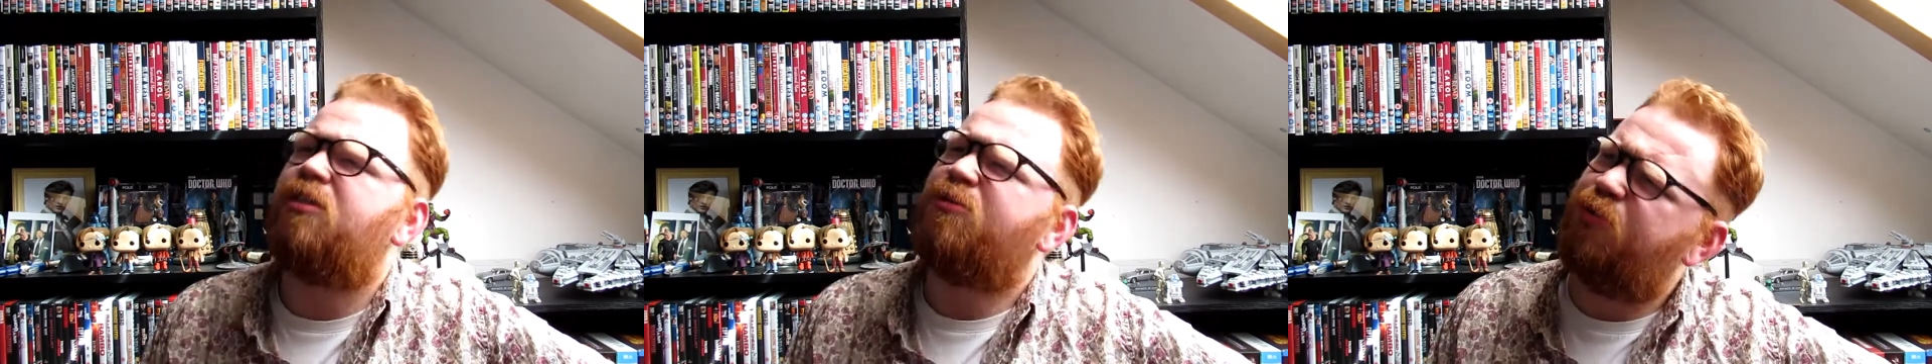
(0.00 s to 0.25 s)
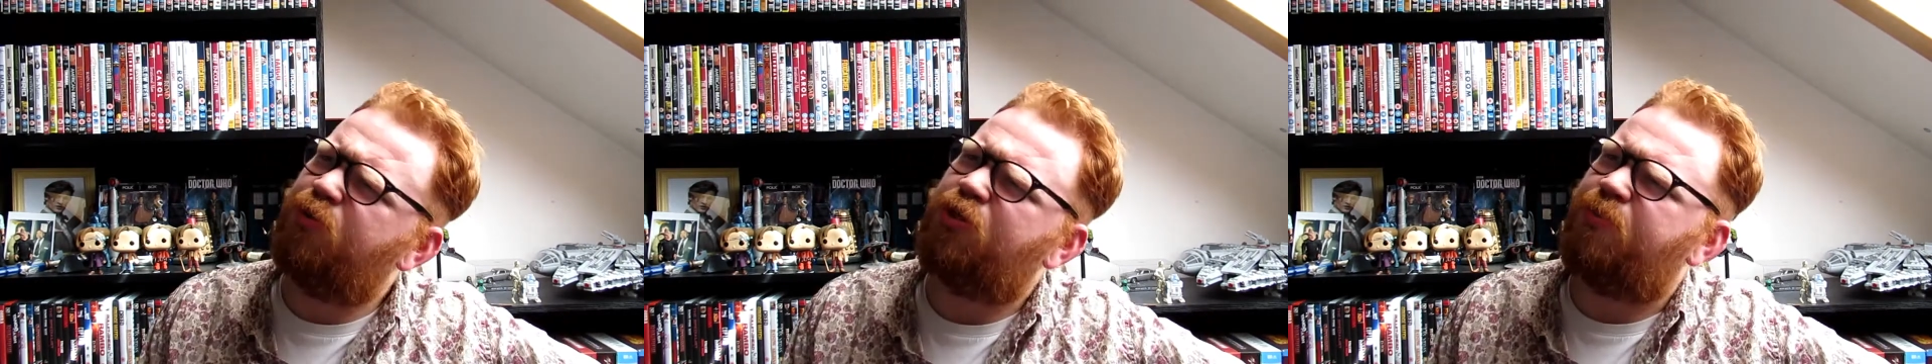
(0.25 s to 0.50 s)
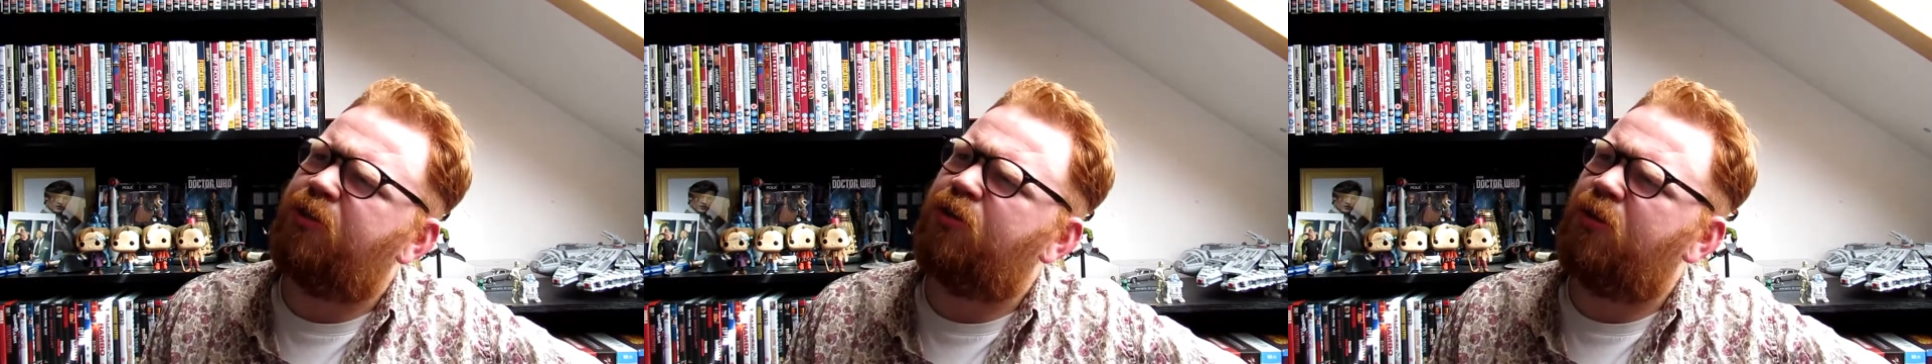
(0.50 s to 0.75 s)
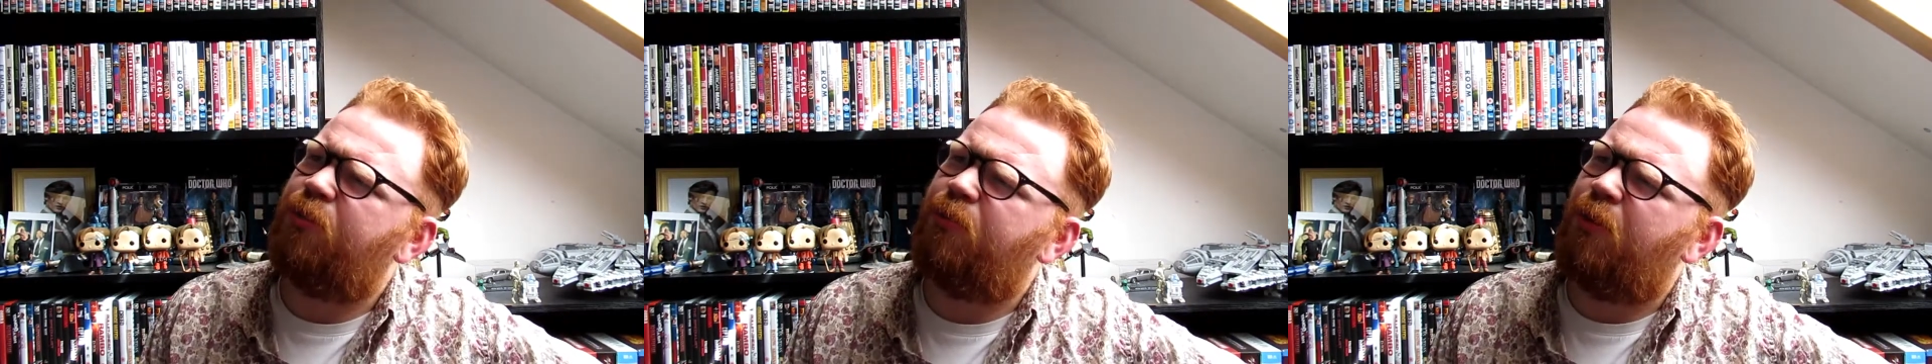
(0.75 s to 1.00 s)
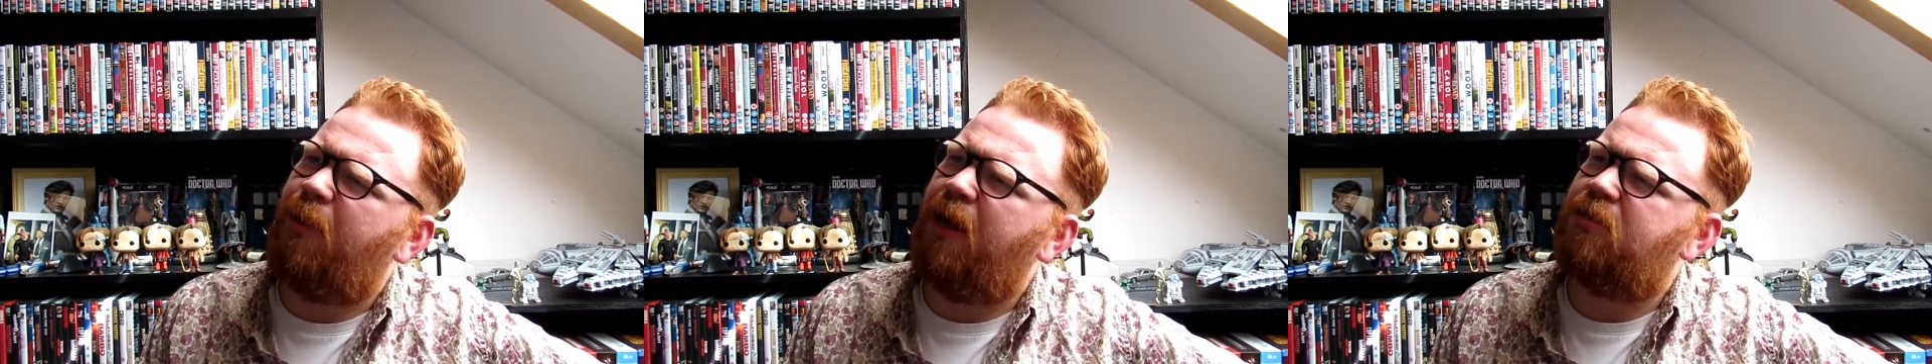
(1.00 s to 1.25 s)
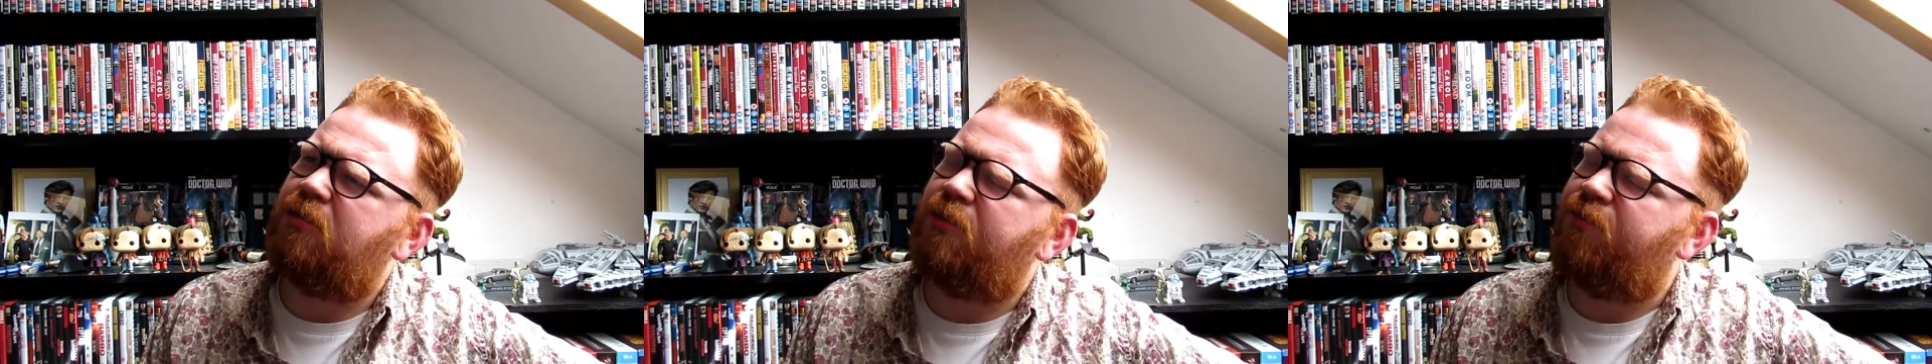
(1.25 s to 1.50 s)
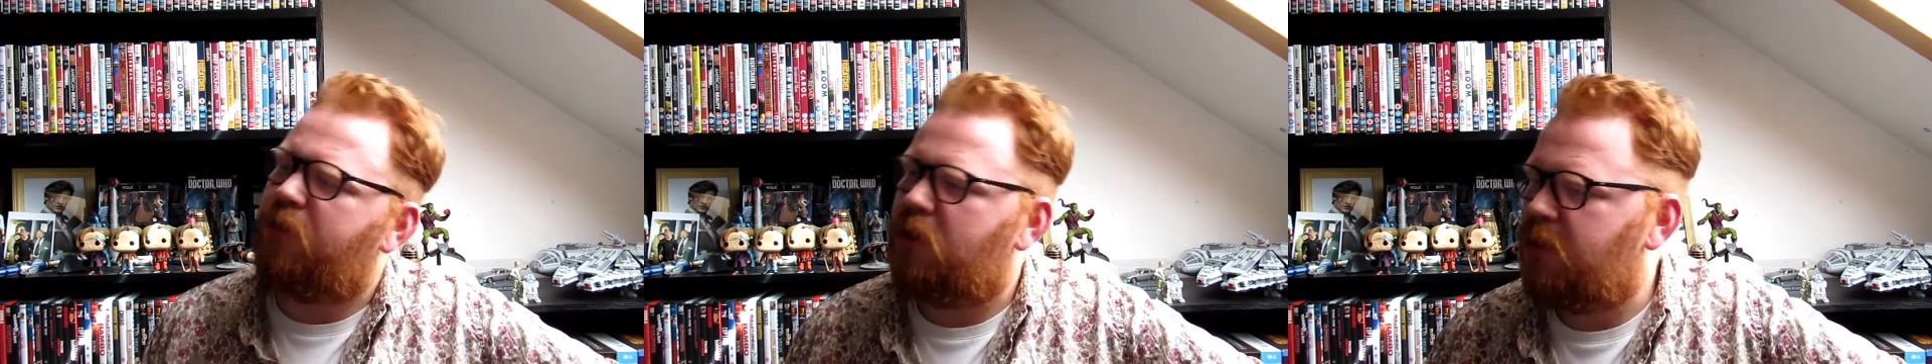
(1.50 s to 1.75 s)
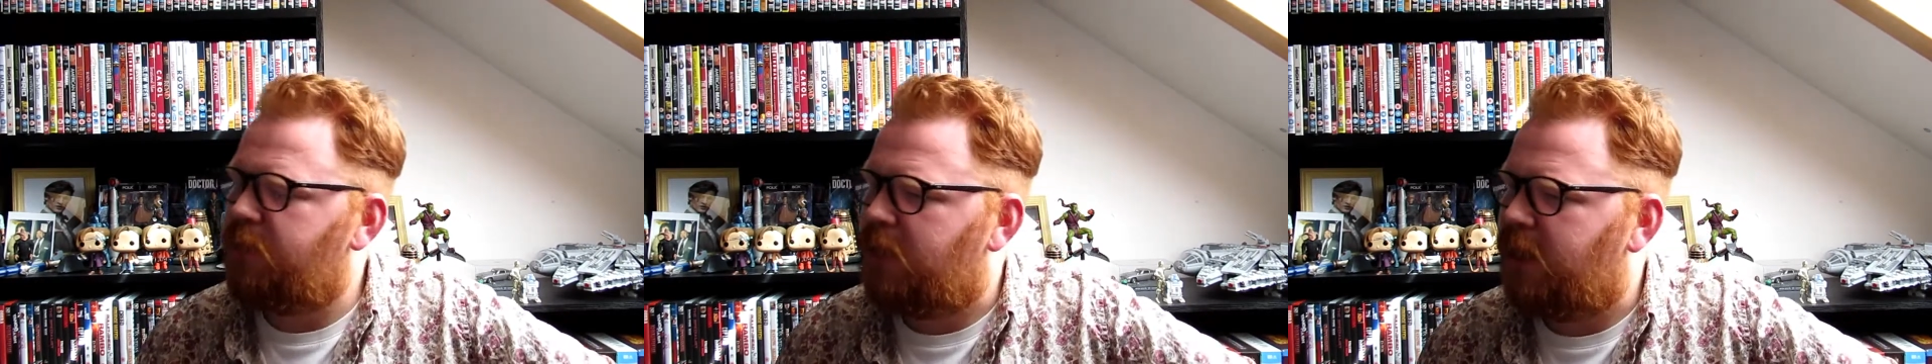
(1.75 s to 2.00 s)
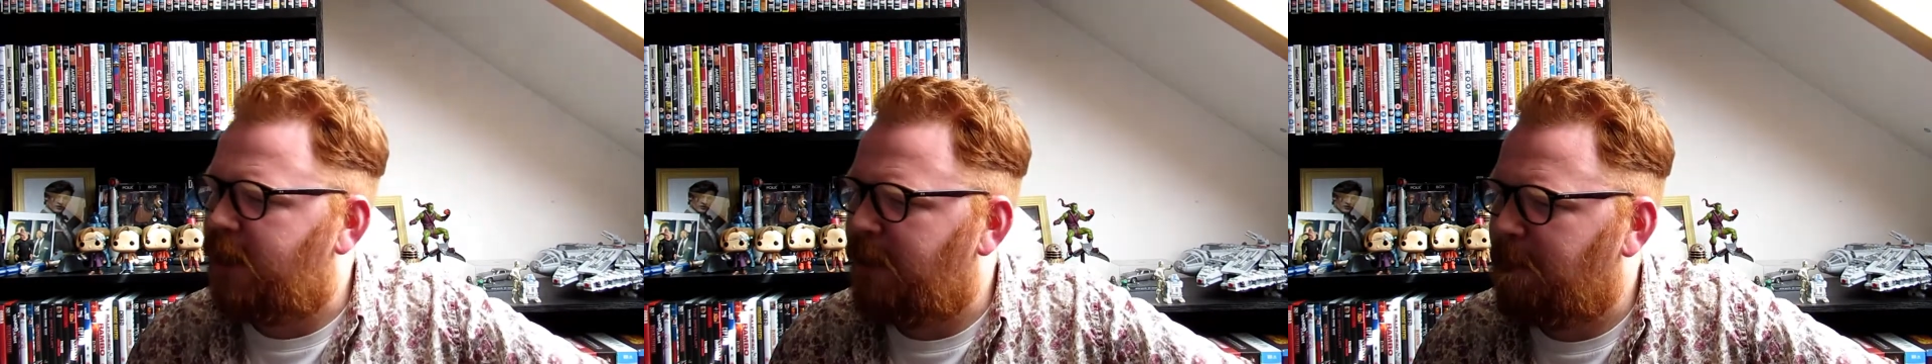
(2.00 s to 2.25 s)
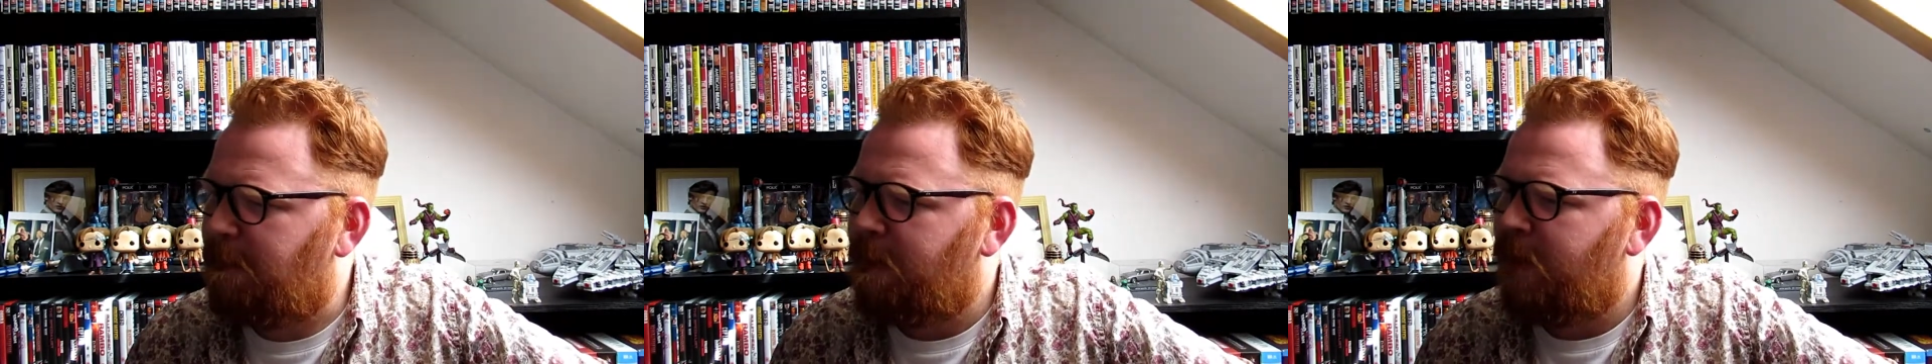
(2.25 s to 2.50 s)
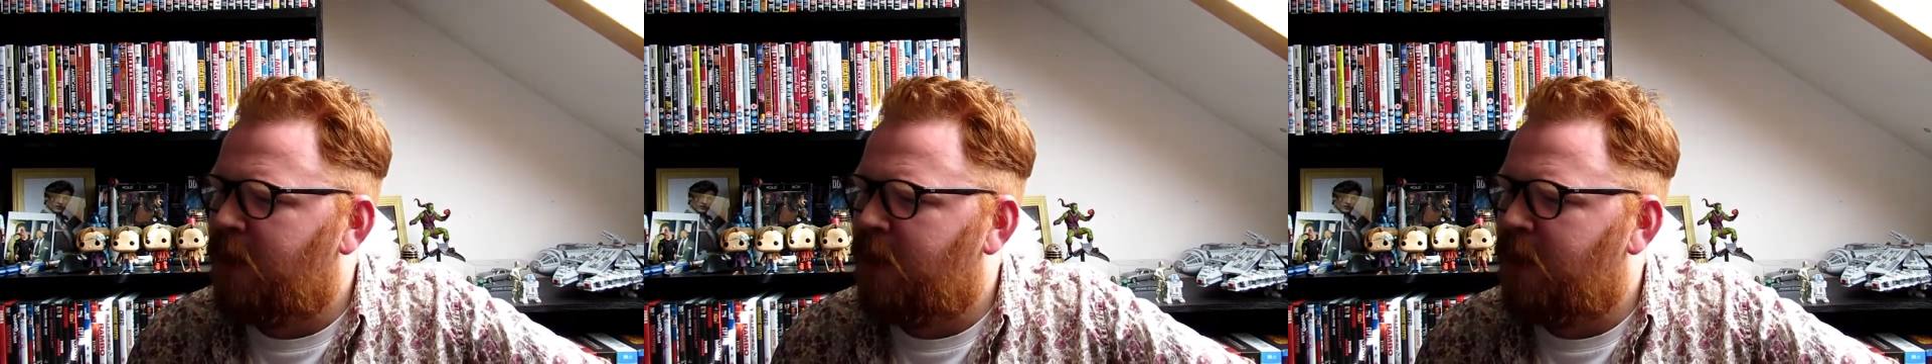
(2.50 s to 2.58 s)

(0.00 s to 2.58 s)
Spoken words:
I'm supposed to be talking about my bad stuff, you know, I'm not.